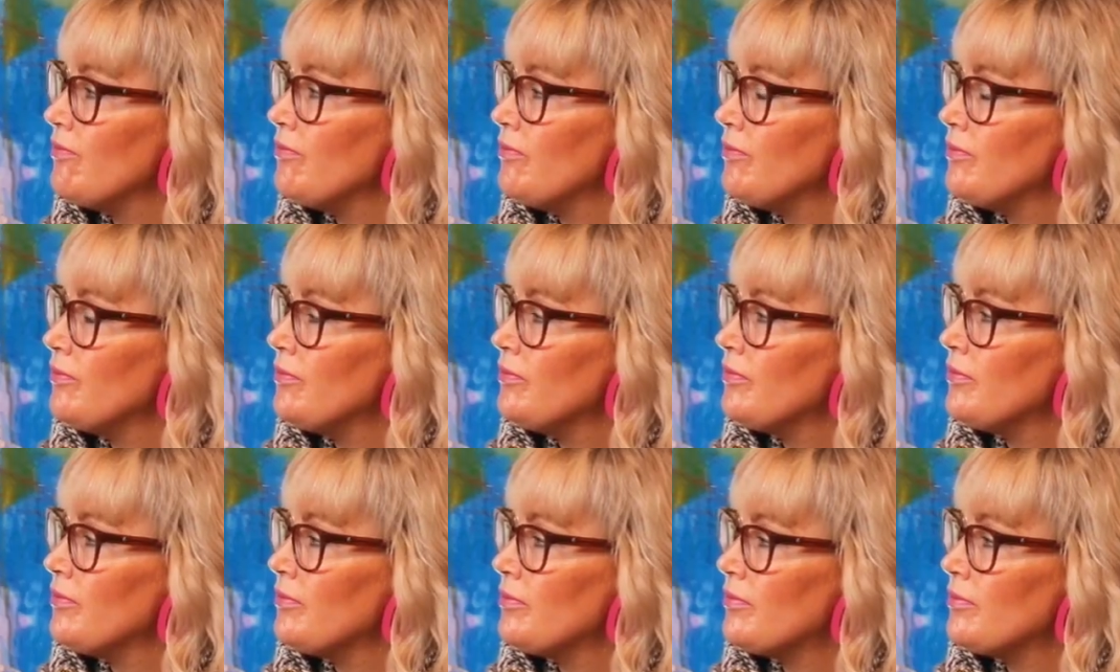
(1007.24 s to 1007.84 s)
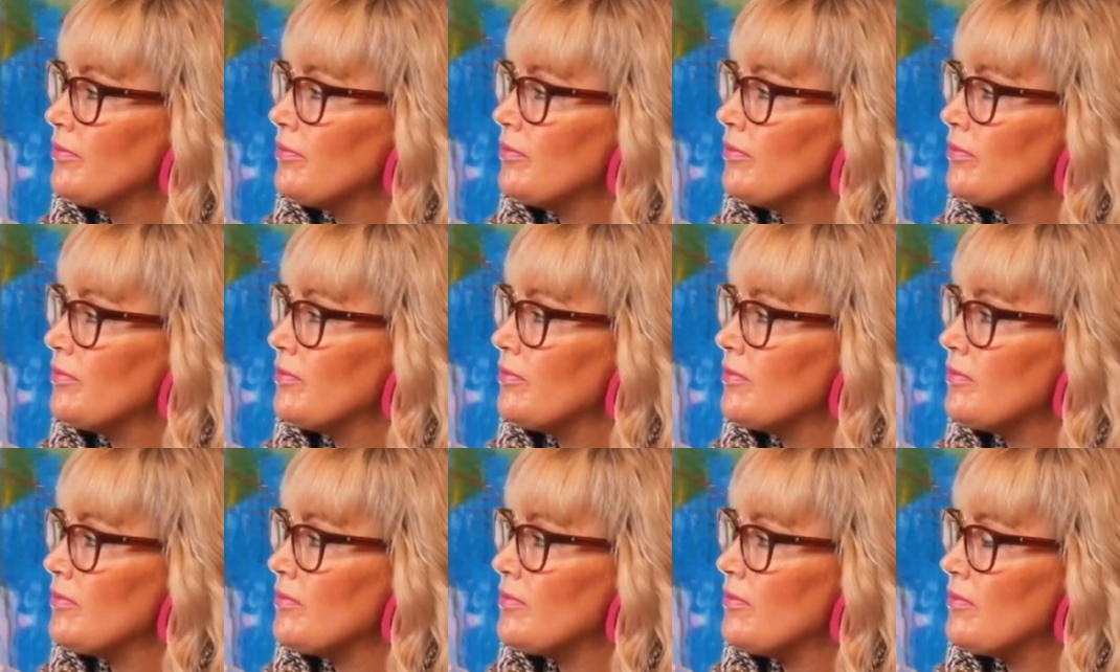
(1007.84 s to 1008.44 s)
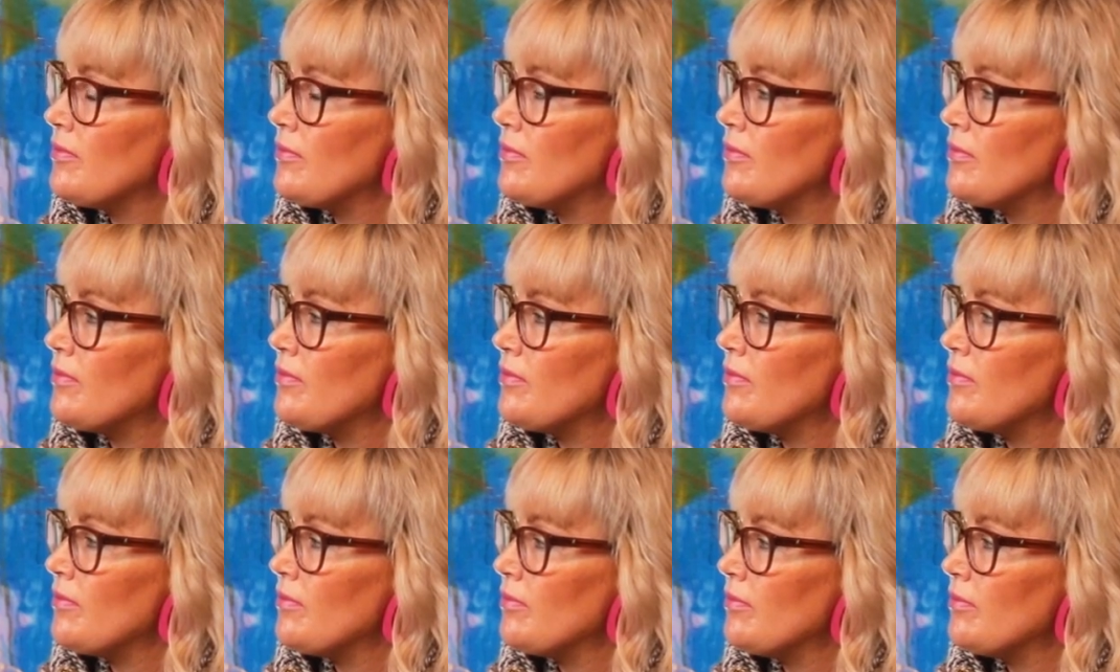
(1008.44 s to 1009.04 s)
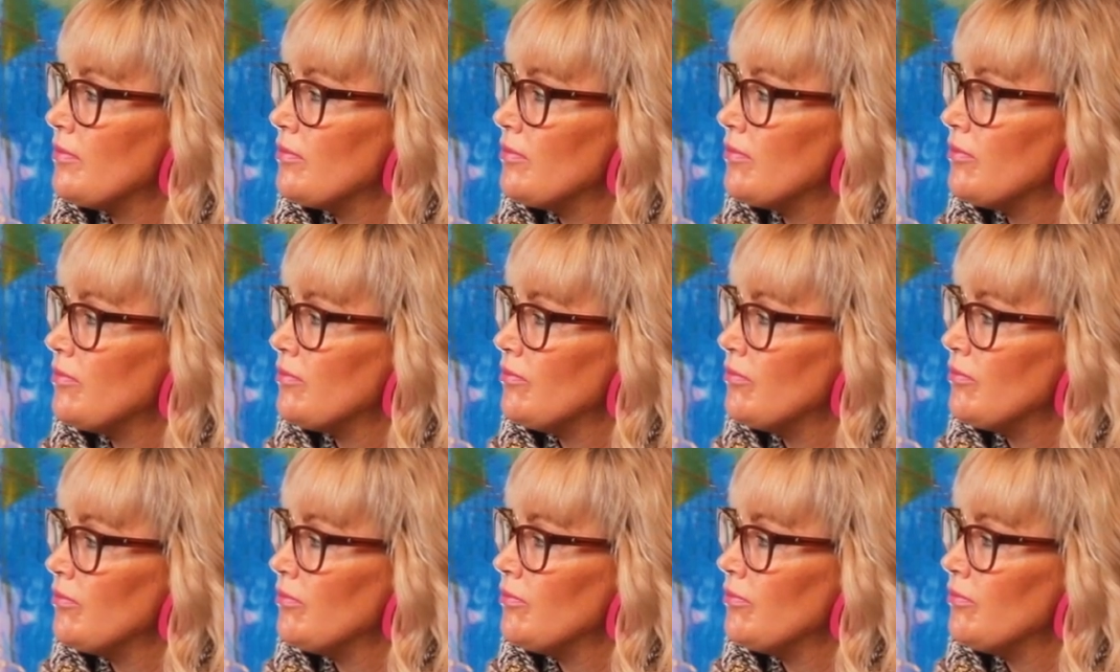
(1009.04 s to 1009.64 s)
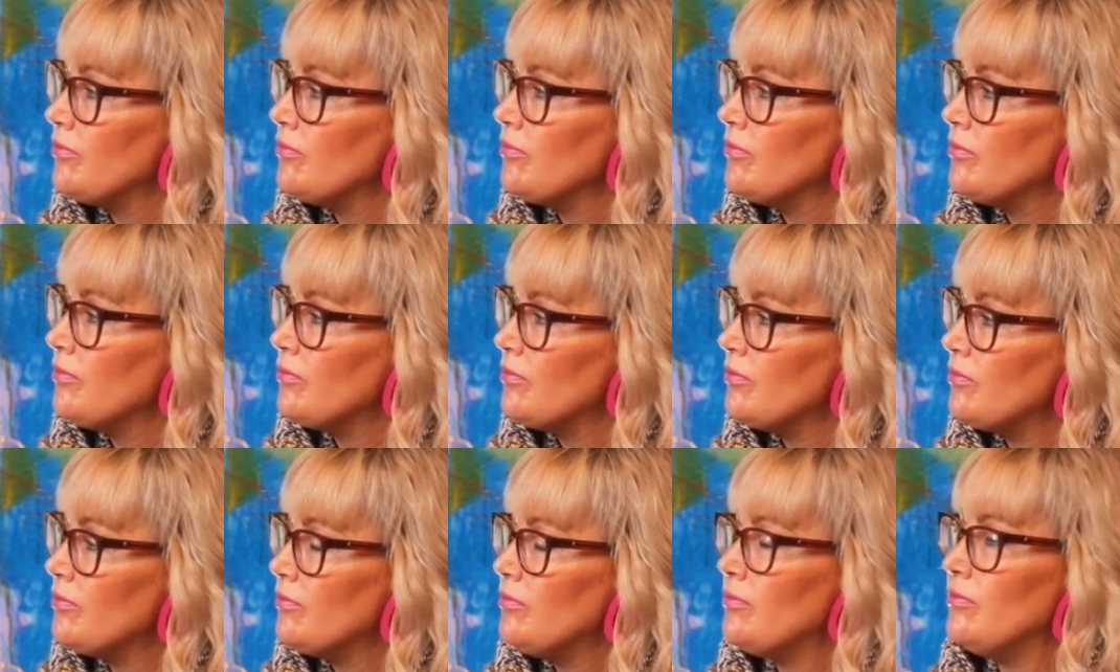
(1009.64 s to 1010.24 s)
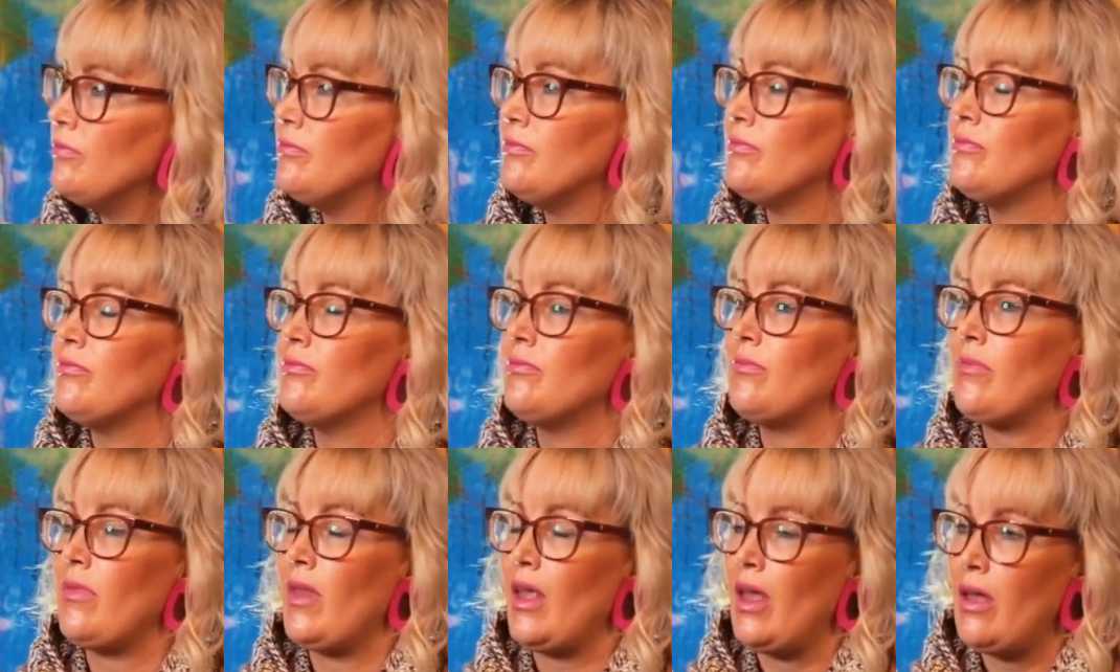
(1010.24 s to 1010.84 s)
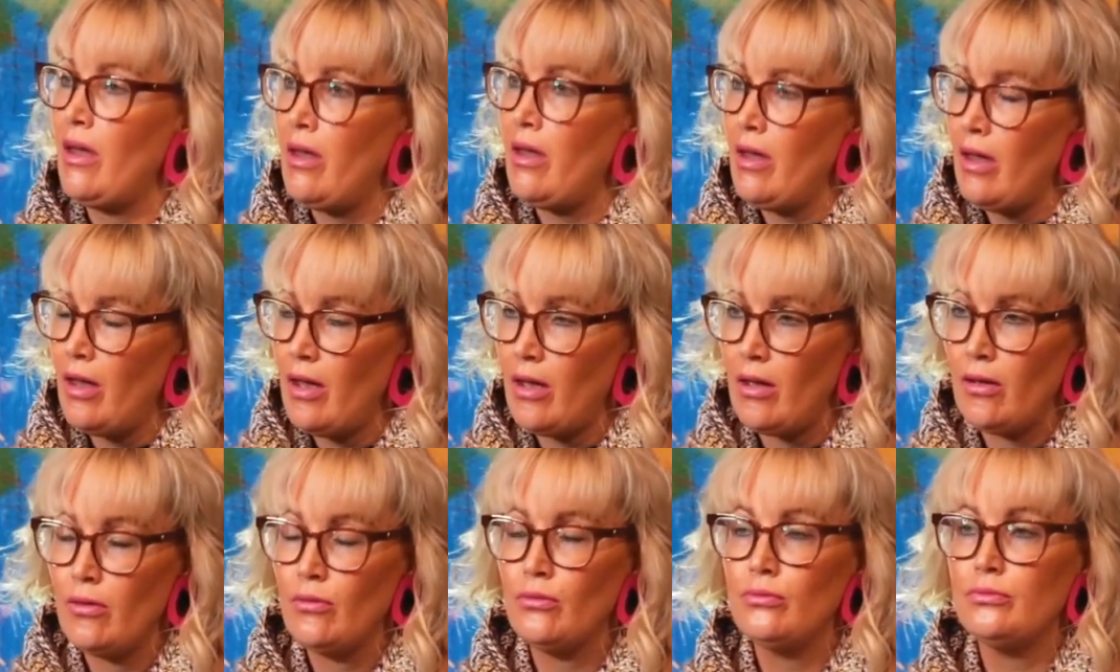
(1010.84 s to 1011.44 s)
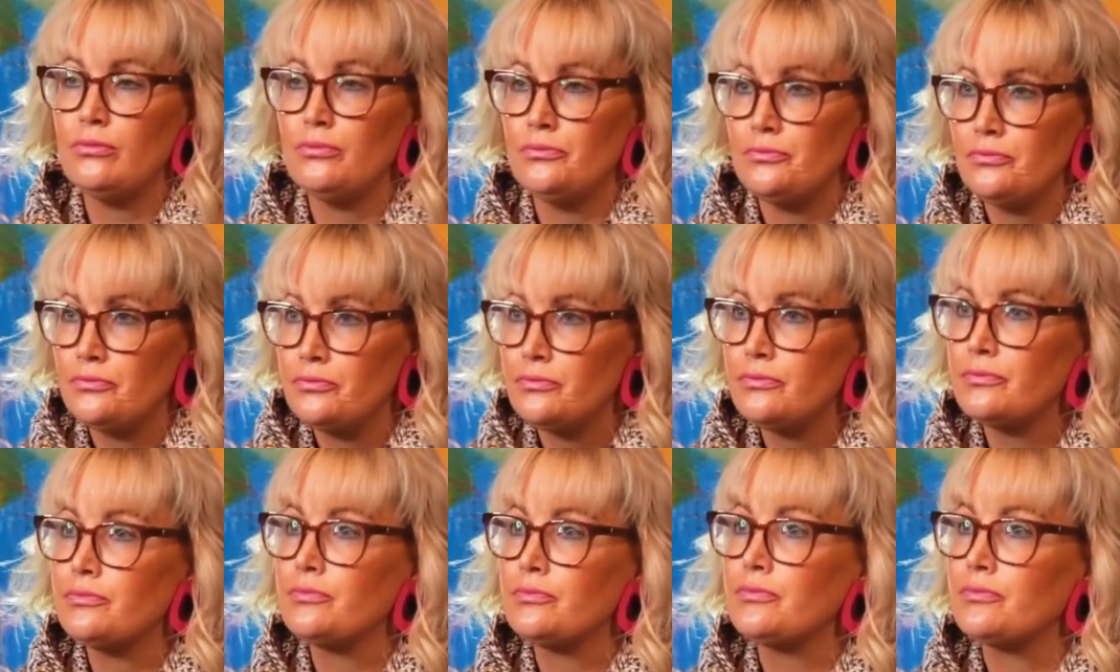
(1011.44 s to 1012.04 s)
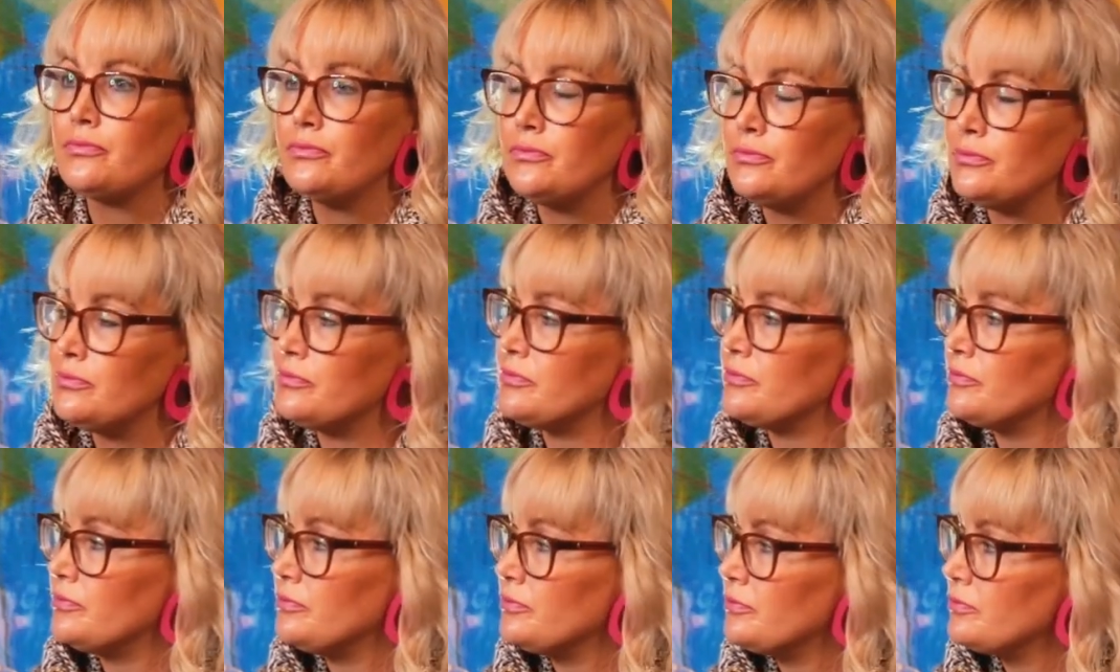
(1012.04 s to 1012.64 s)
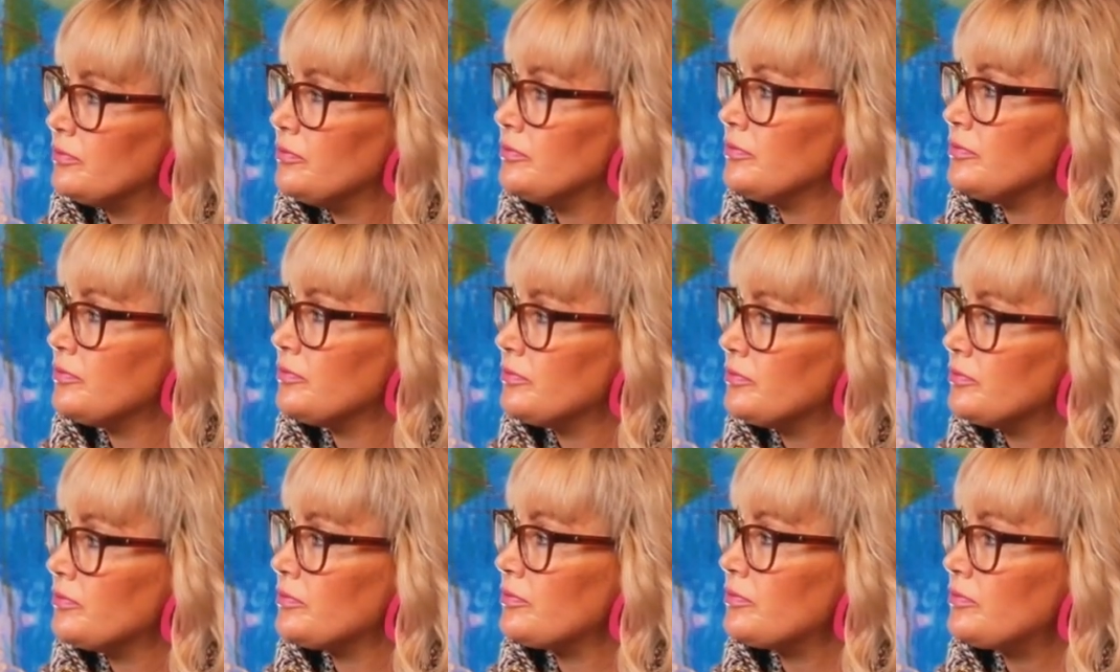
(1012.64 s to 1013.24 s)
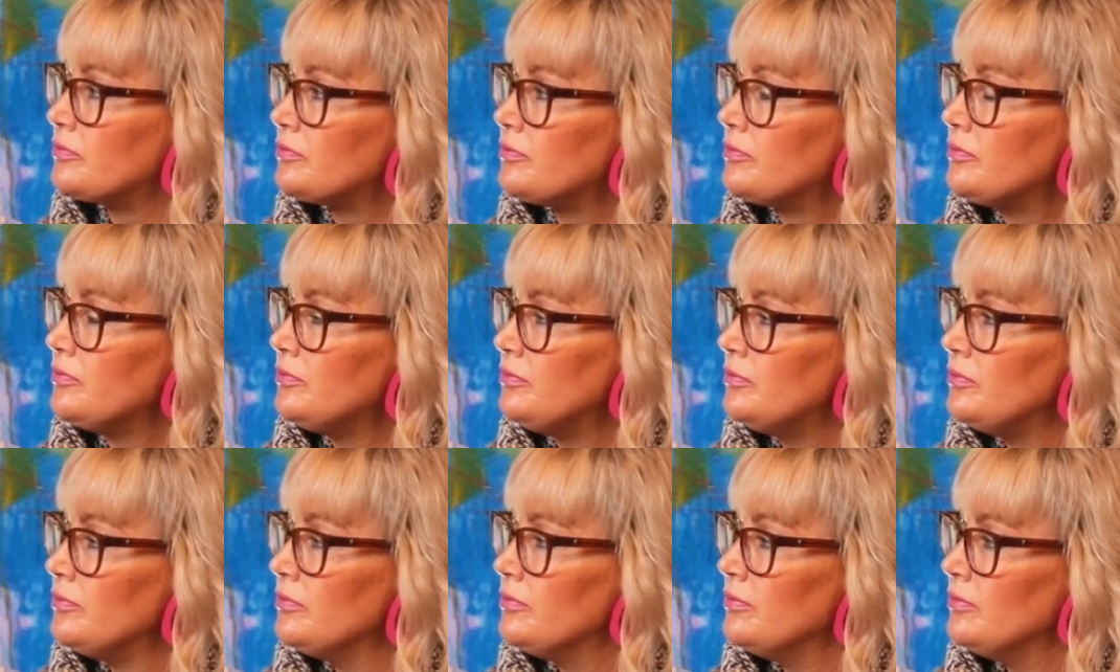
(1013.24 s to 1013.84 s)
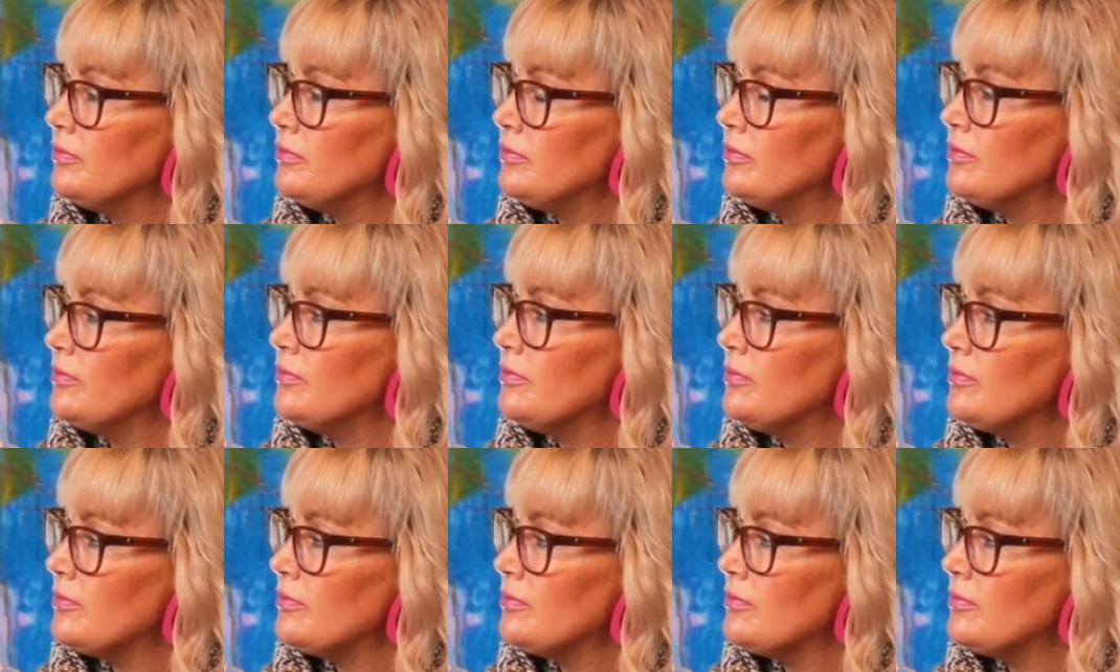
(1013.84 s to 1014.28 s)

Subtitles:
(silent)